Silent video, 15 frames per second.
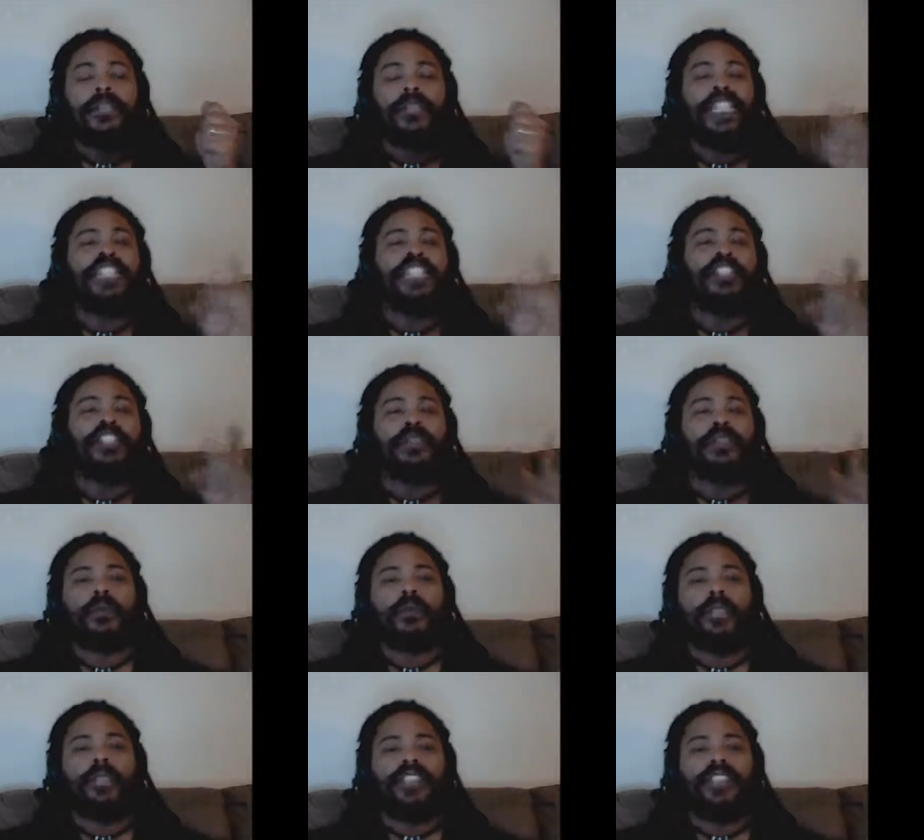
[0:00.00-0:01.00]

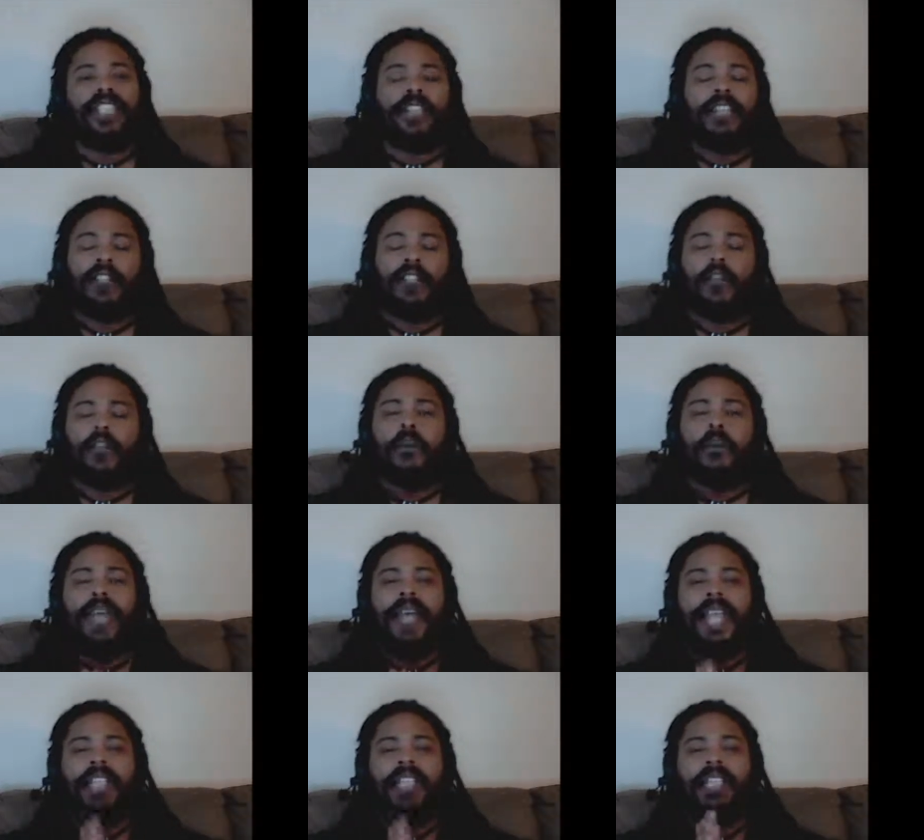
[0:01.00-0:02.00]
religion was seen. If you go
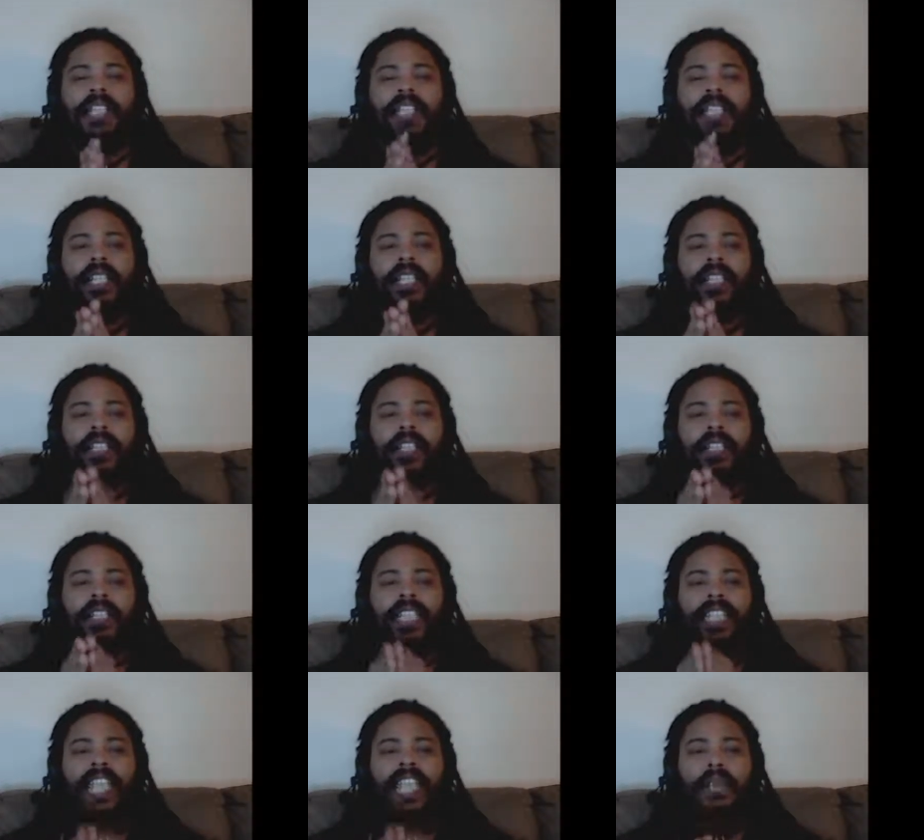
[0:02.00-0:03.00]
back
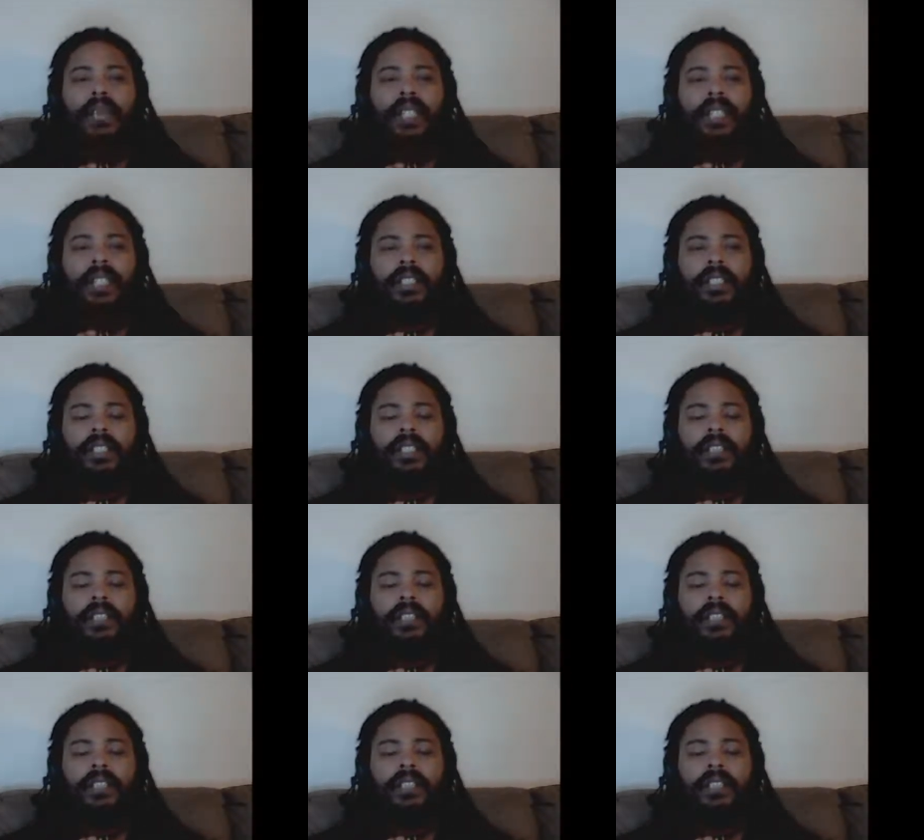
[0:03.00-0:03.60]
to Kemet,